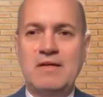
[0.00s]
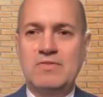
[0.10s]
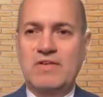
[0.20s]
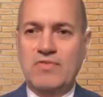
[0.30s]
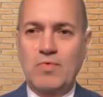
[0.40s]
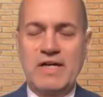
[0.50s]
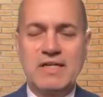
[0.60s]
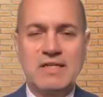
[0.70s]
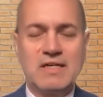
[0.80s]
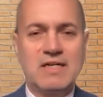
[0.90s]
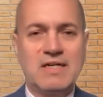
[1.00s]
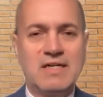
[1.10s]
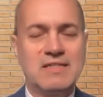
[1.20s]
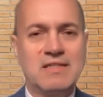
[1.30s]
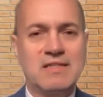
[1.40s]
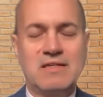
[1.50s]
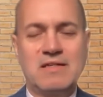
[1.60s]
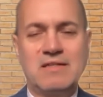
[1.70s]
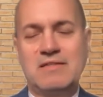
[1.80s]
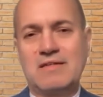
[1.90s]
whichever way
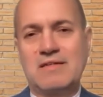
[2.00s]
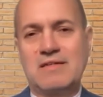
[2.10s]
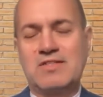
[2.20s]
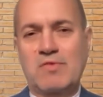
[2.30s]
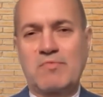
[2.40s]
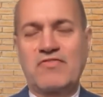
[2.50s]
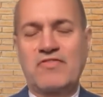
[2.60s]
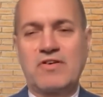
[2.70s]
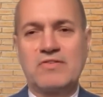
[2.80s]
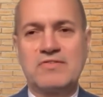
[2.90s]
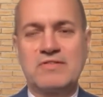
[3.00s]
the customer prefers.